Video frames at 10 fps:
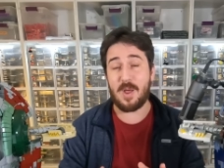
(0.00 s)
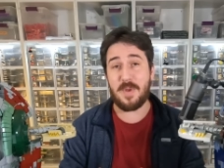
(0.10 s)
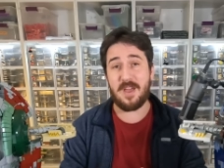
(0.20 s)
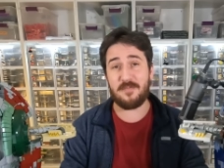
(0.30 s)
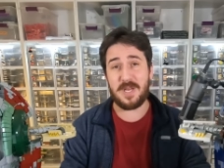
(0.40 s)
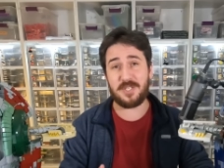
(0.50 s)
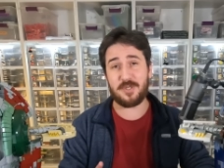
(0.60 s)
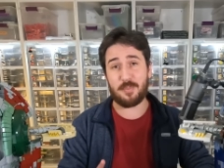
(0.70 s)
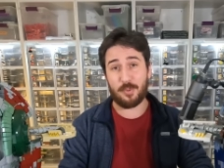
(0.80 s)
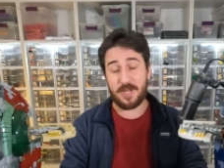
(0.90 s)
Now, I may have
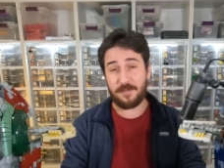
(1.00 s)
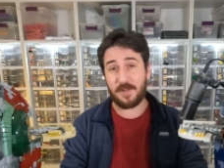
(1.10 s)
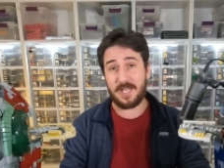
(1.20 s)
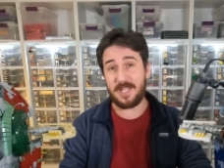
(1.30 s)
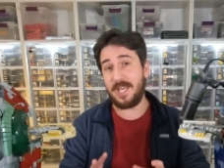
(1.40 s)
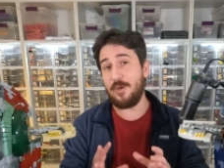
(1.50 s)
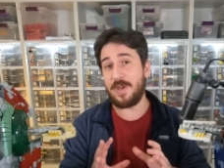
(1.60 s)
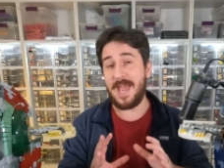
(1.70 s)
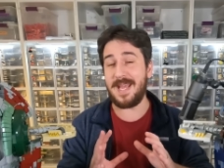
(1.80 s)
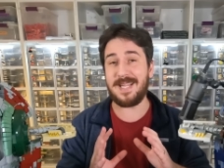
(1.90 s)
mentioned briefly that you
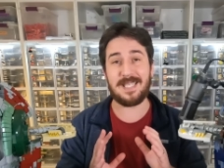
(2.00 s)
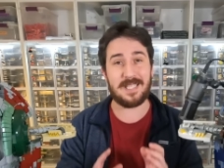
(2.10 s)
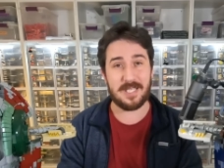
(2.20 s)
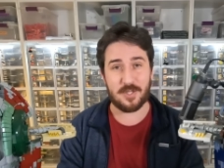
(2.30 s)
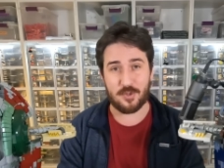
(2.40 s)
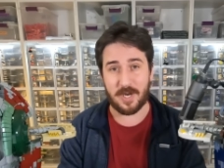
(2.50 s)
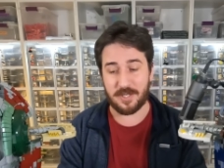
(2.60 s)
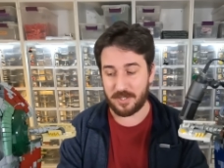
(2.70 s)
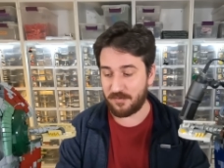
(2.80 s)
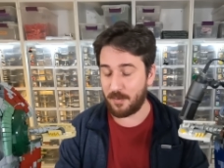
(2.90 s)
can get the
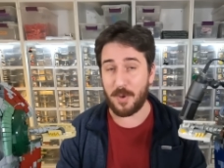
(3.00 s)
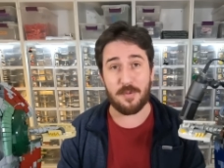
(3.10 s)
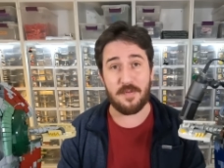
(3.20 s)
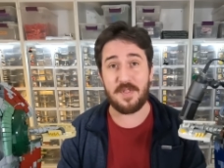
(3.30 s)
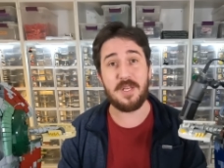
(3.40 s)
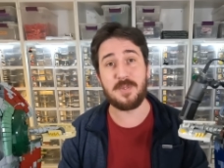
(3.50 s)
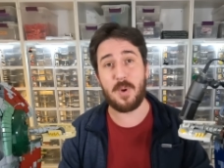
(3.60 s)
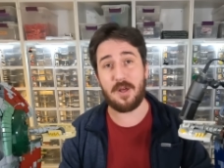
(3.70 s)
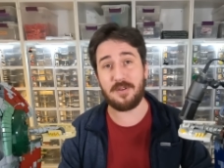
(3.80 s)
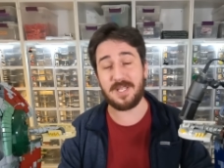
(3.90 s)
instructions for both of these
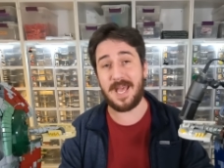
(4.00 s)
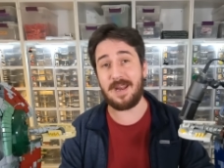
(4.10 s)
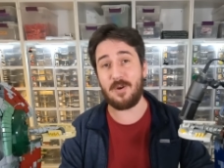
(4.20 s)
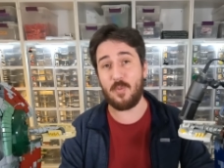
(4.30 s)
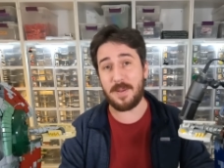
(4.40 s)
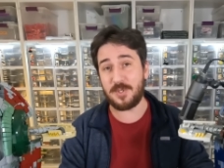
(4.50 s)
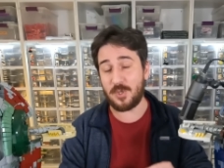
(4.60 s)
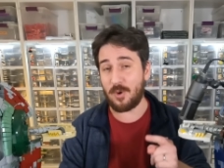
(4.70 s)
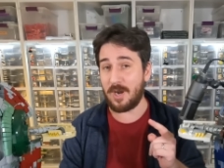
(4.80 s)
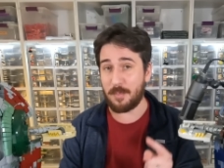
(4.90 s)
models at our web
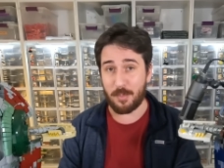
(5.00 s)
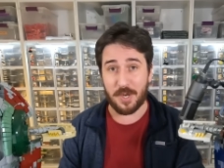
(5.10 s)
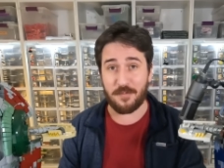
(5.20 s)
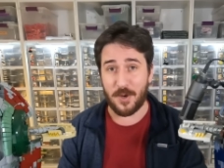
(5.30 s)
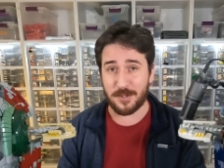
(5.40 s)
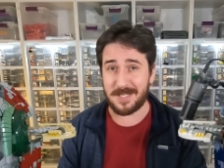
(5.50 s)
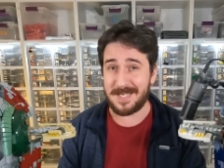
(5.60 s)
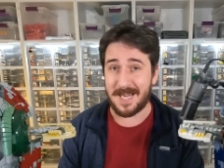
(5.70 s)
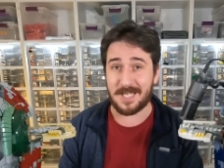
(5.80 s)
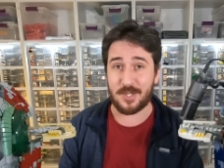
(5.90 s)
store, brick vault
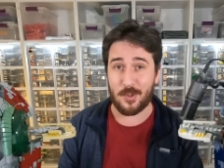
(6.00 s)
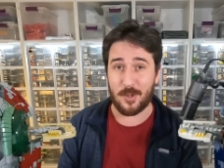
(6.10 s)
dot